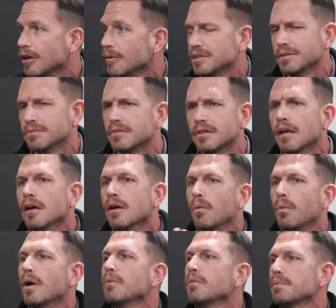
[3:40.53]
Helps you,
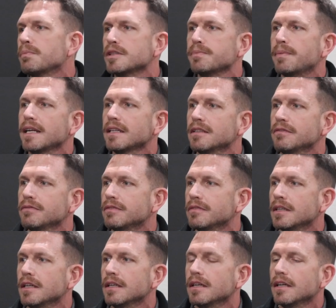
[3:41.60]
one, with perspective,
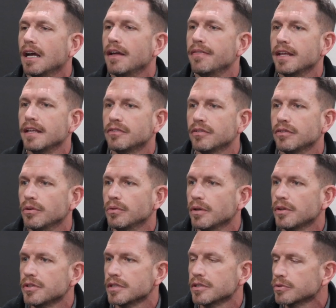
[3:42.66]
and then two,
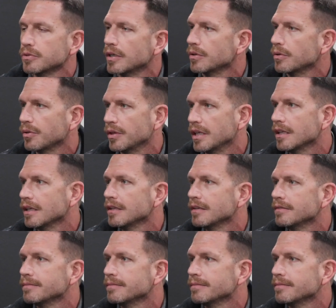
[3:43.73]
with just critical thinking.